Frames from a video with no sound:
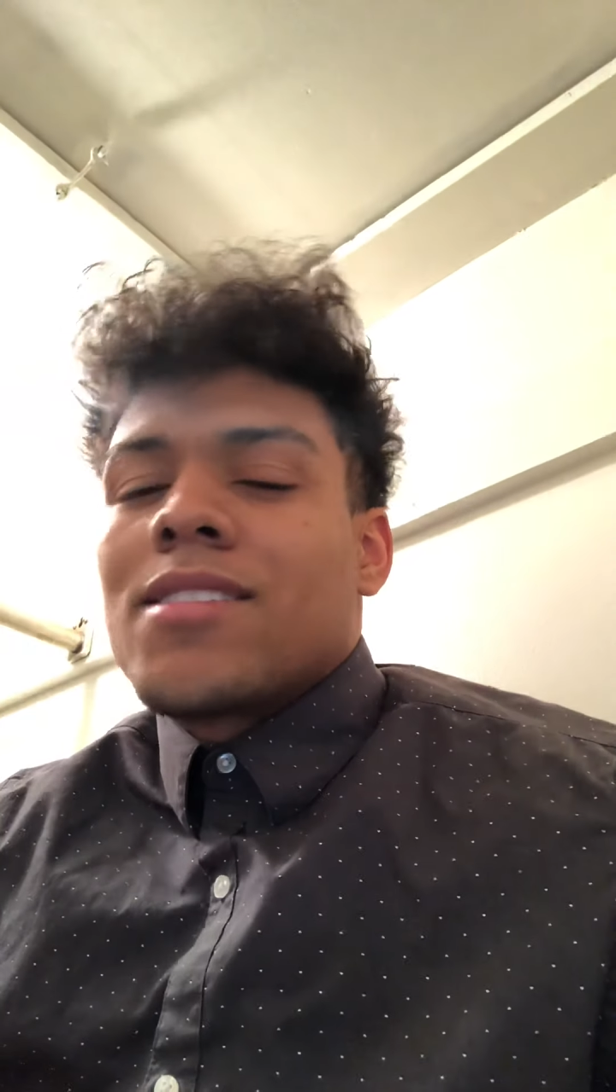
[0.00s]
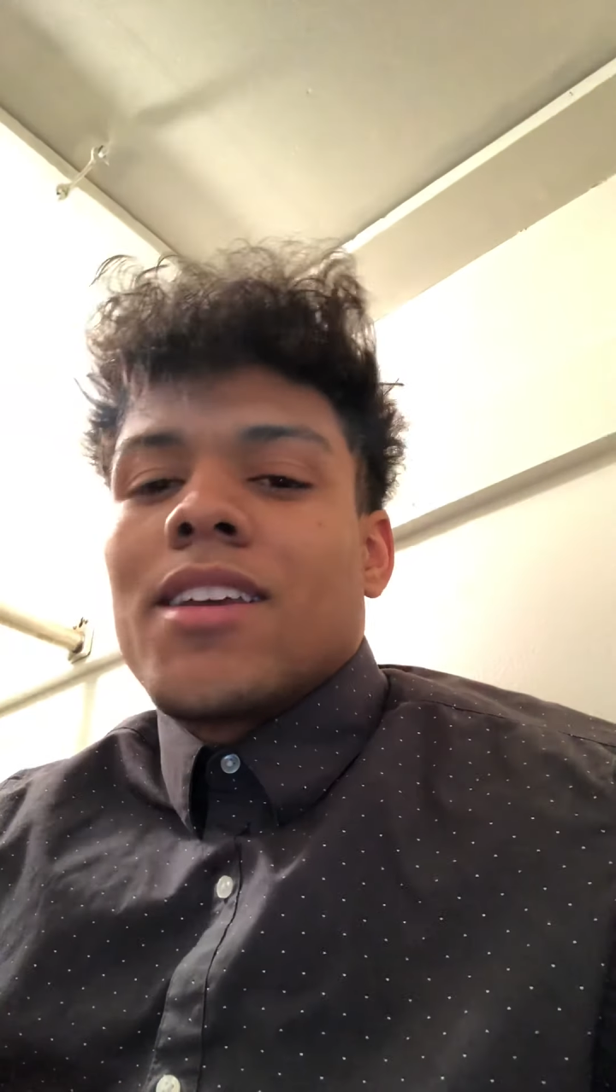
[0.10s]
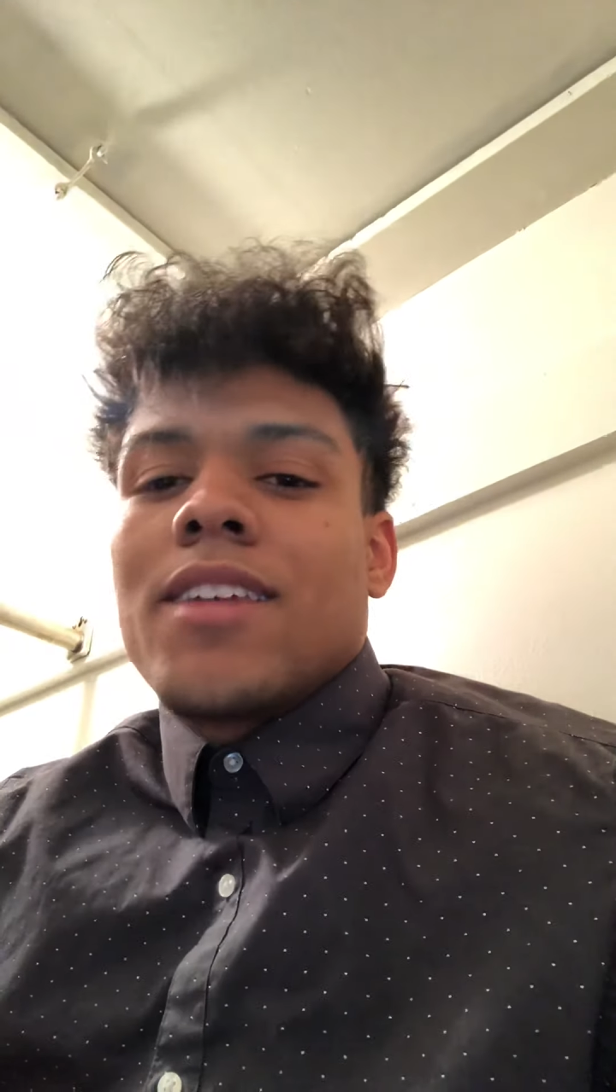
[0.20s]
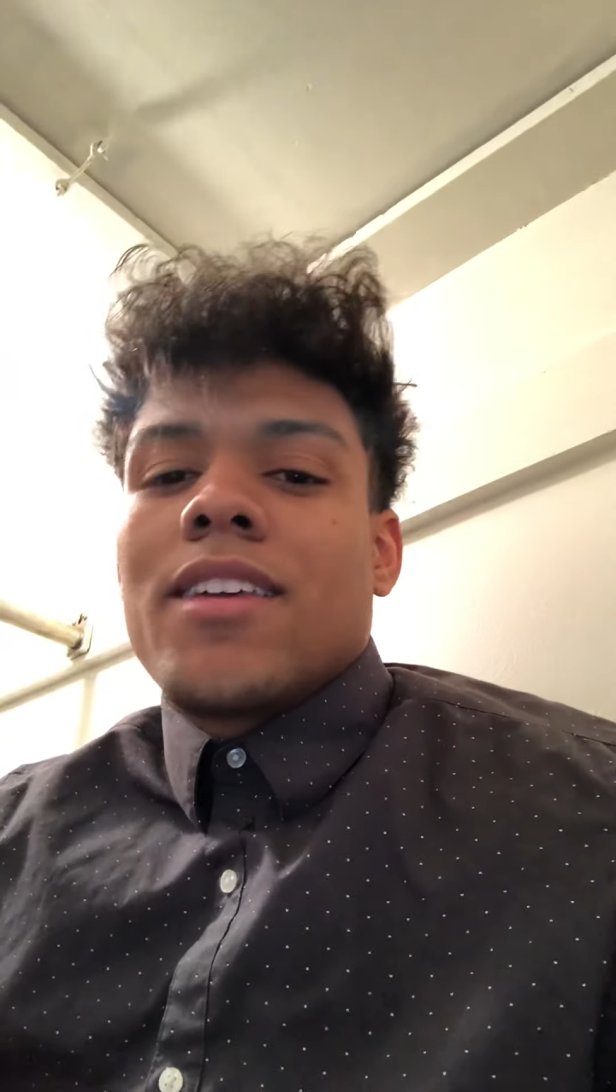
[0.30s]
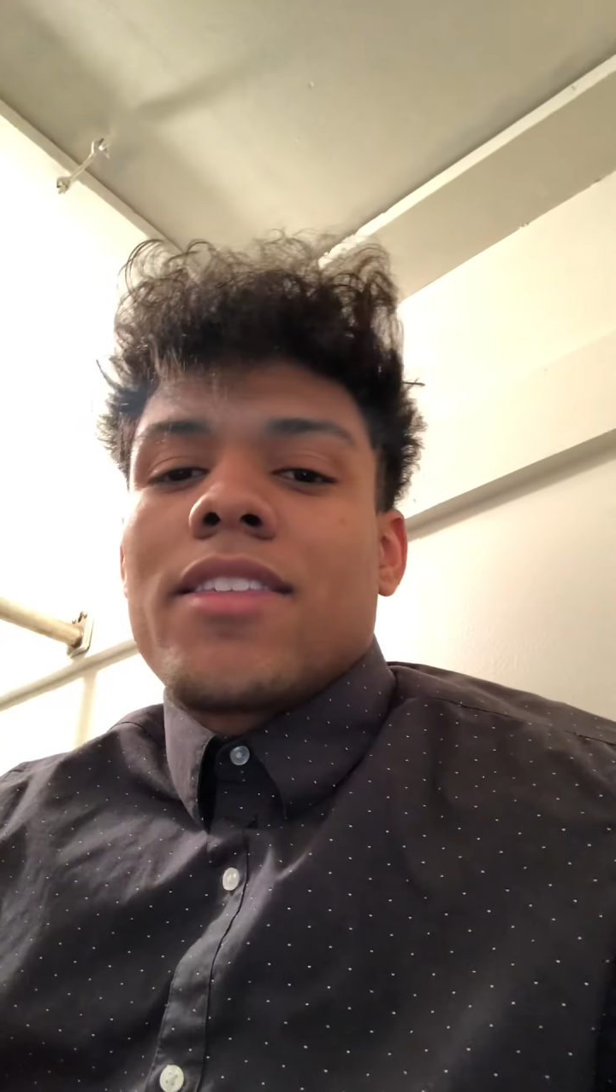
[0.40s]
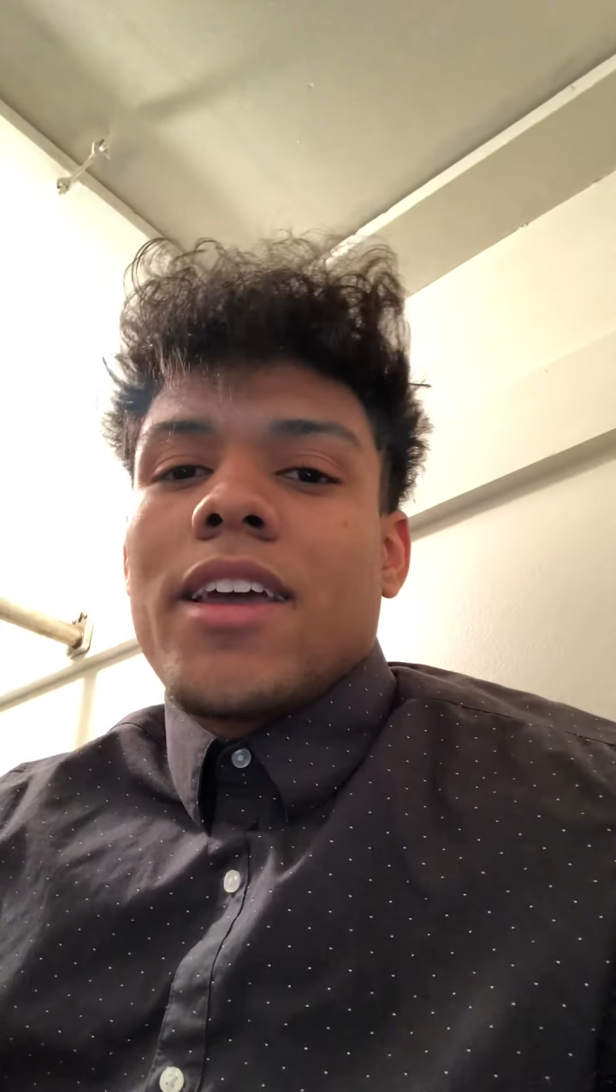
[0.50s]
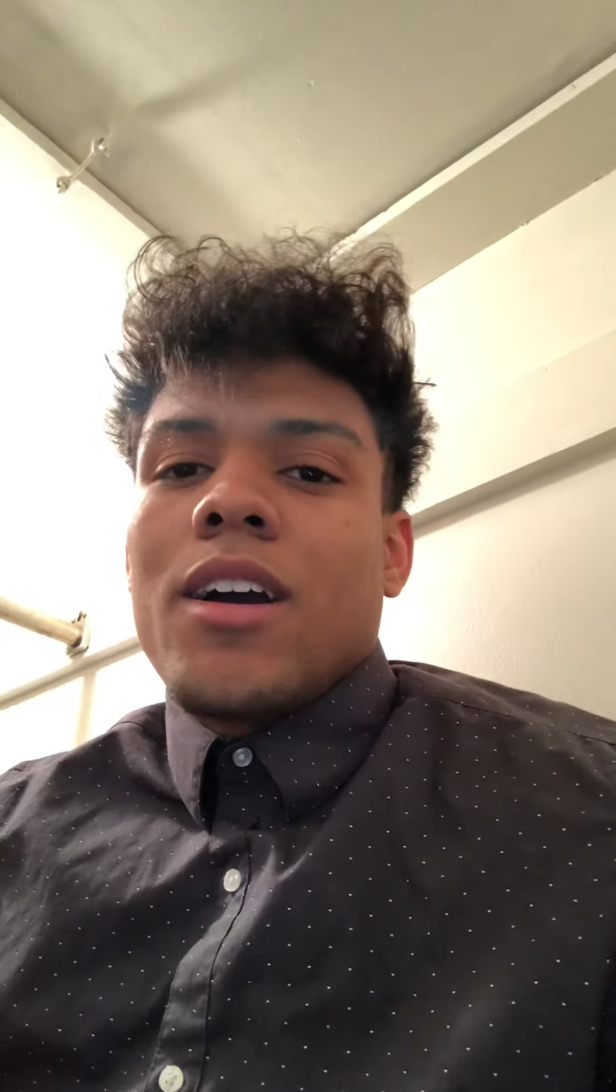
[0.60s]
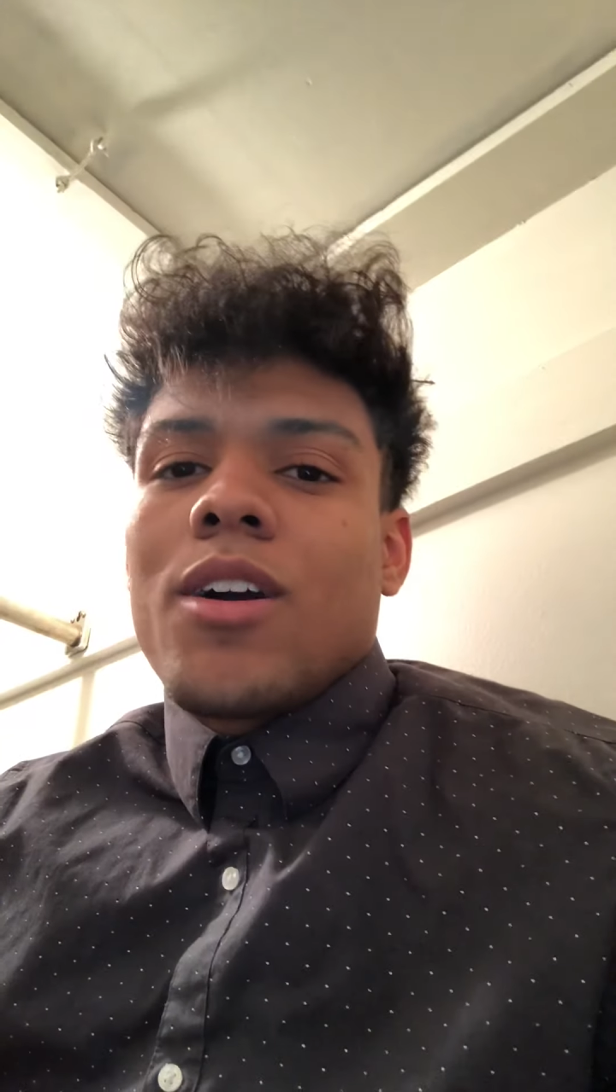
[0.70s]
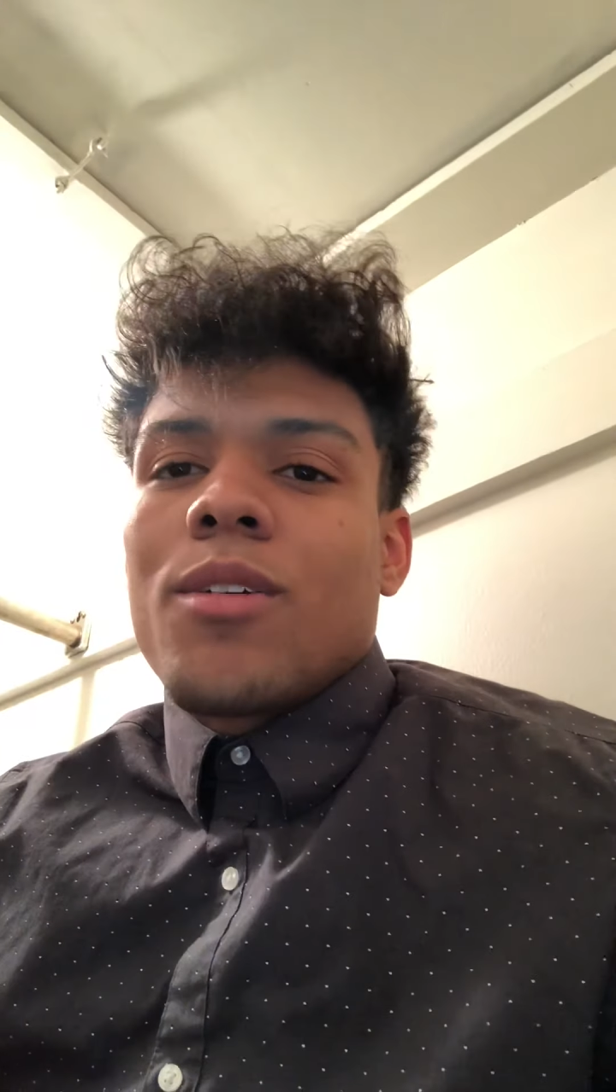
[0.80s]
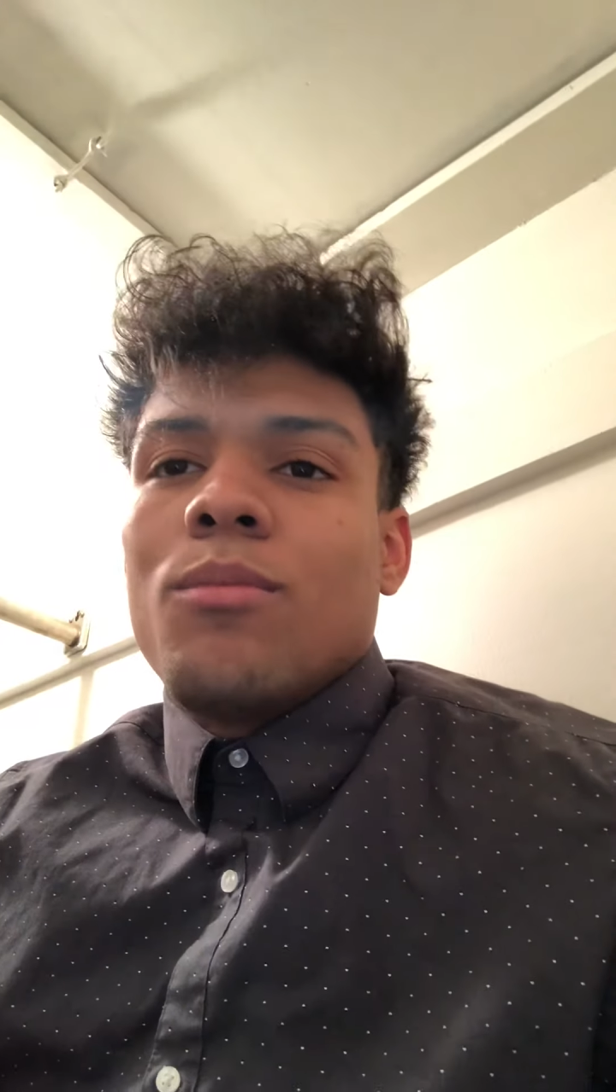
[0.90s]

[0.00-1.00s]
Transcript: saying that they are